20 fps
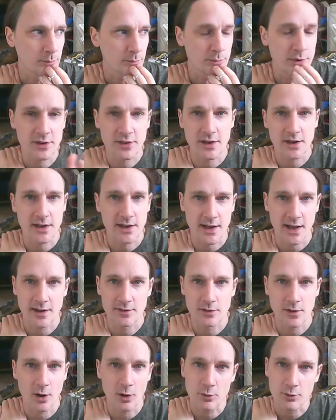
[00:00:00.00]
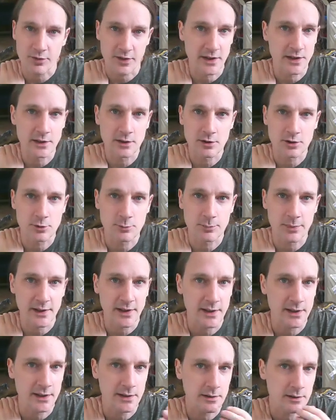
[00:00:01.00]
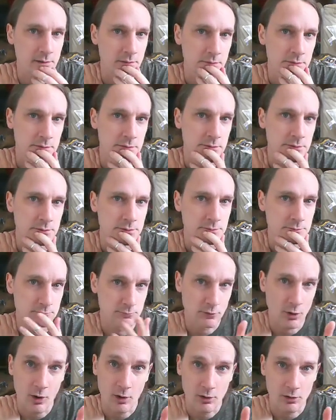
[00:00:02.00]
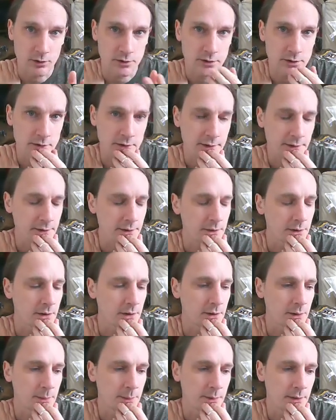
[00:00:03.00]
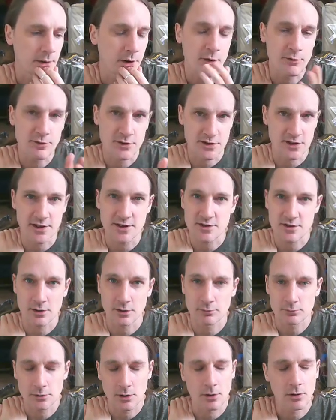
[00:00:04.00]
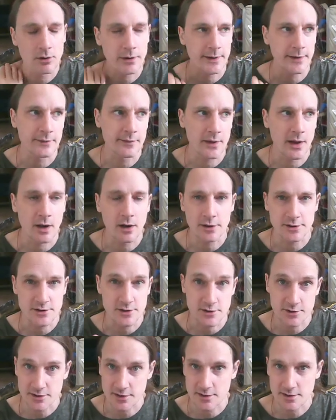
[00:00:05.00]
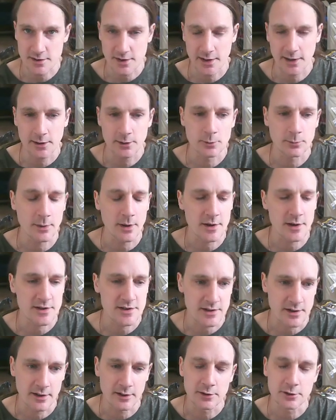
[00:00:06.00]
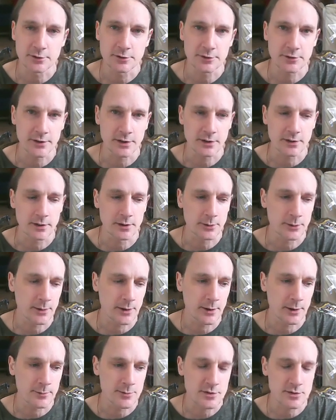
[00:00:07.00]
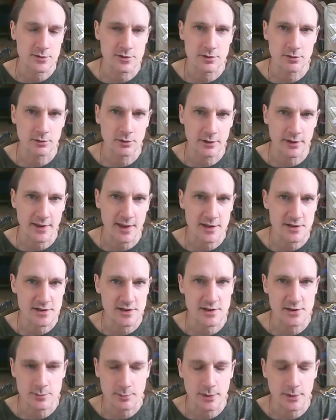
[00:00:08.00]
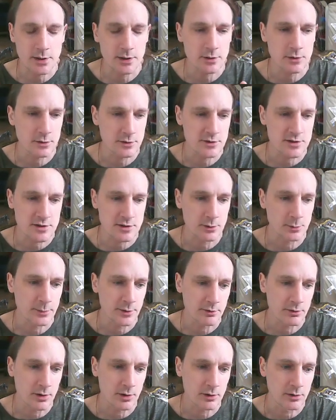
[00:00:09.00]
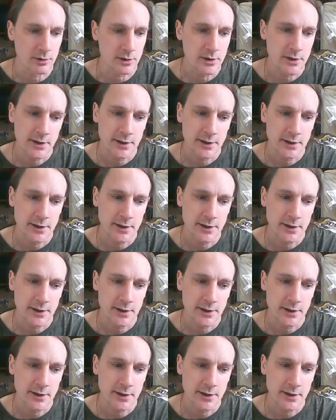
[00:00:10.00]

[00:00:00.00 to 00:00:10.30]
but then again, the whole thing could be wrong, you know. Obviously it's not wrong in that I used it to heal myself, you know, so it's not wrong in that sense, but it could still be wrong.